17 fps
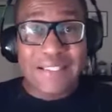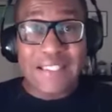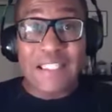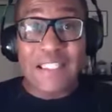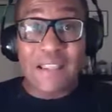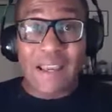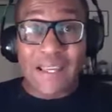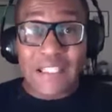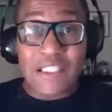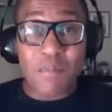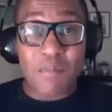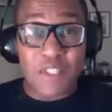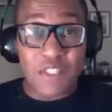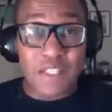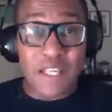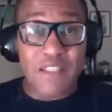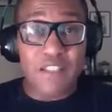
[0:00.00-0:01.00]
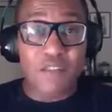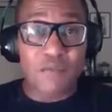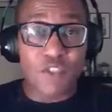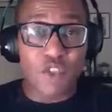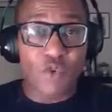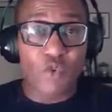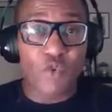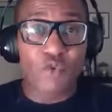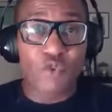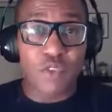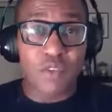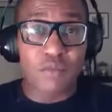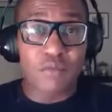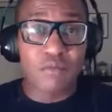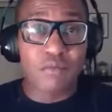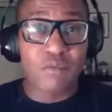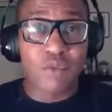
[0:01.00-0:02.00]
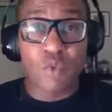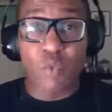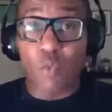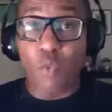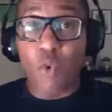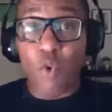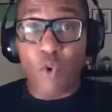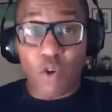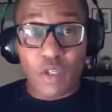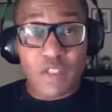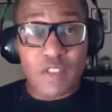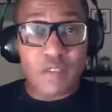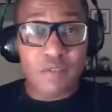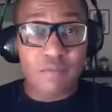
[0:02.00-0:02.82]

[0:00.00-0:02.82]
90% of children walked